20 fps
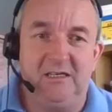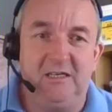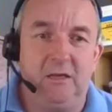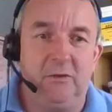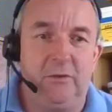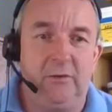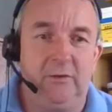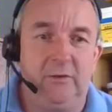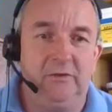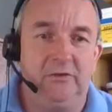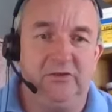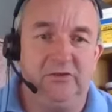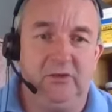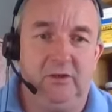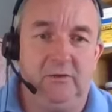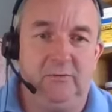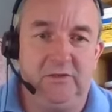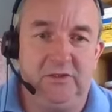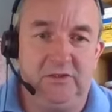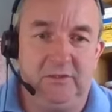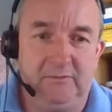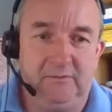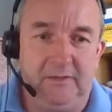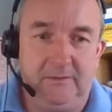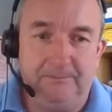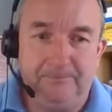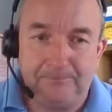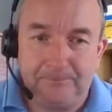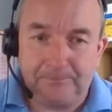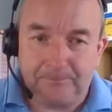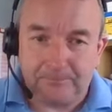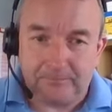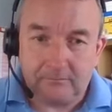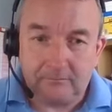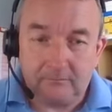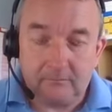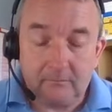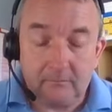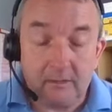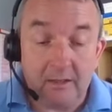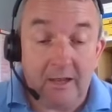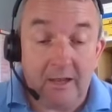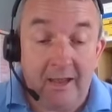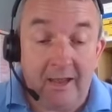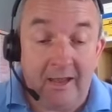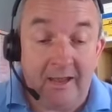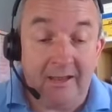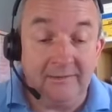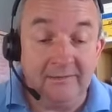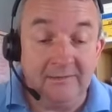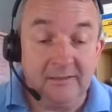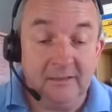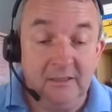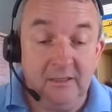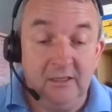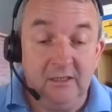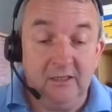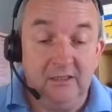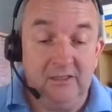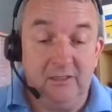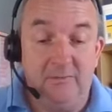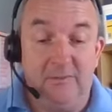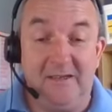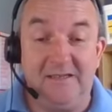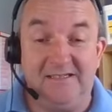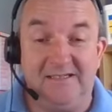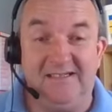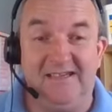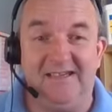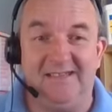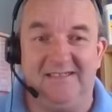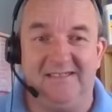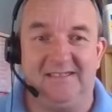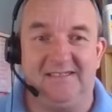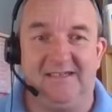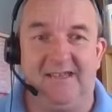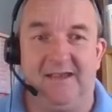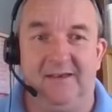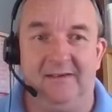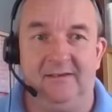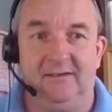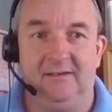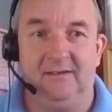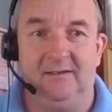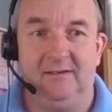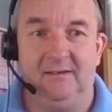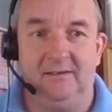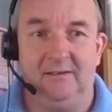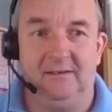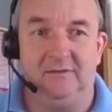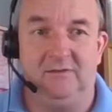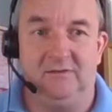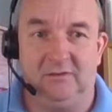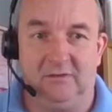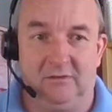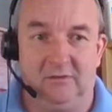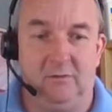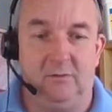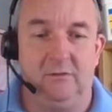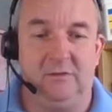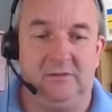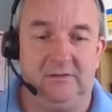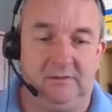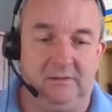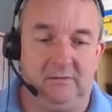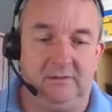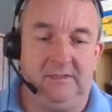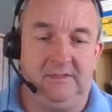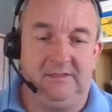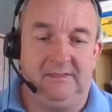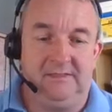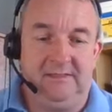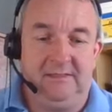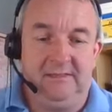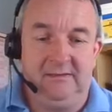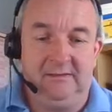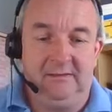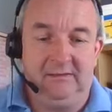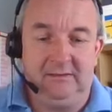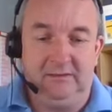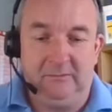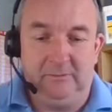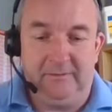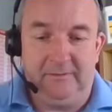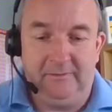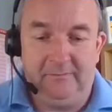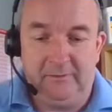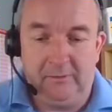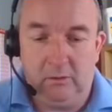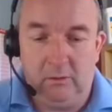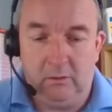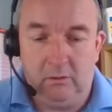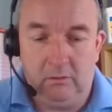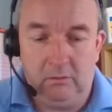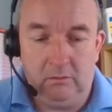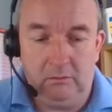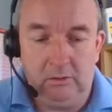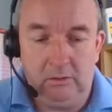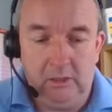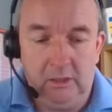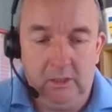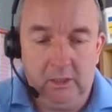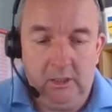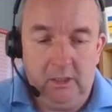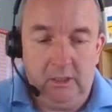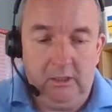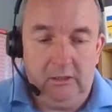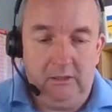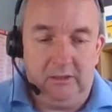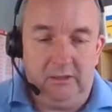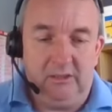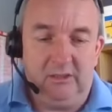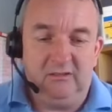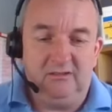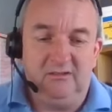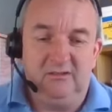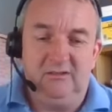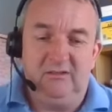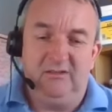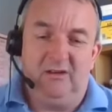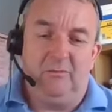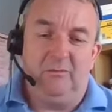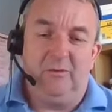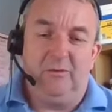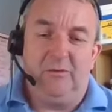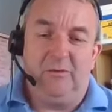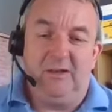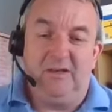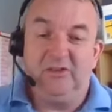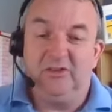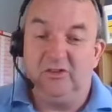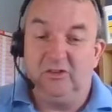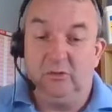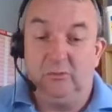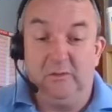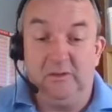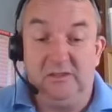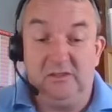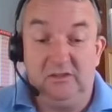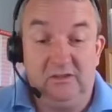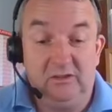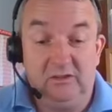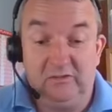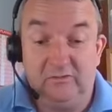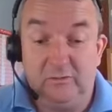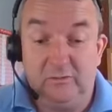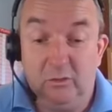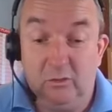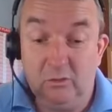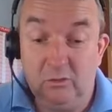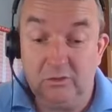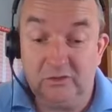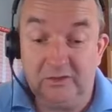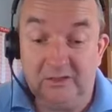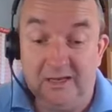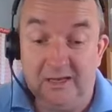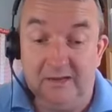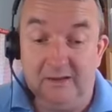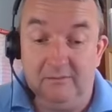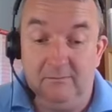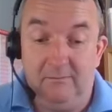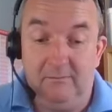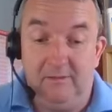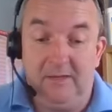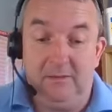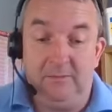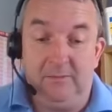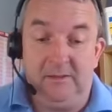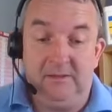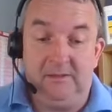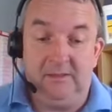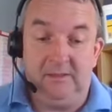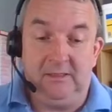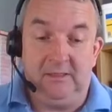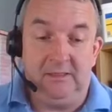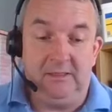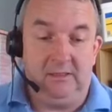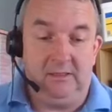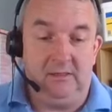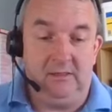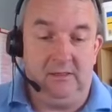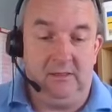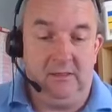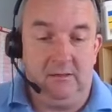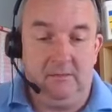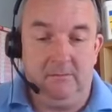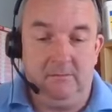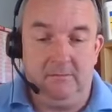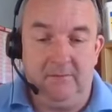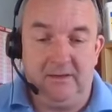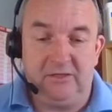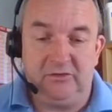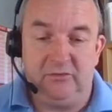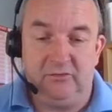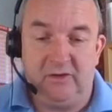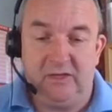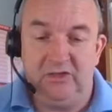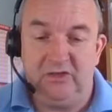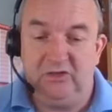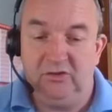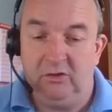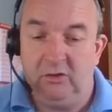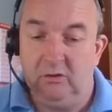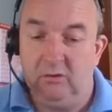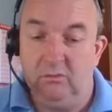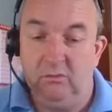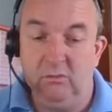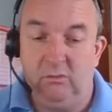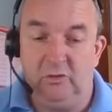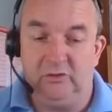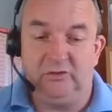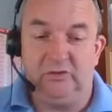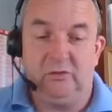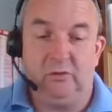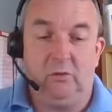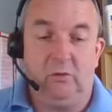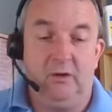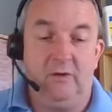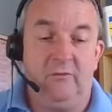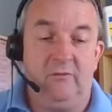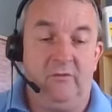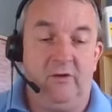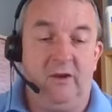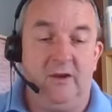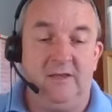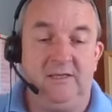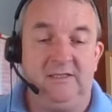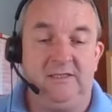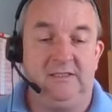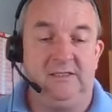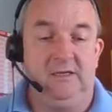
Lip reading: through the surface of it, and you're basically into sand. You've sort of almost digging a little bit of a hole. A number of things could have caused that. Maybe the mix ratio wasn't quite right,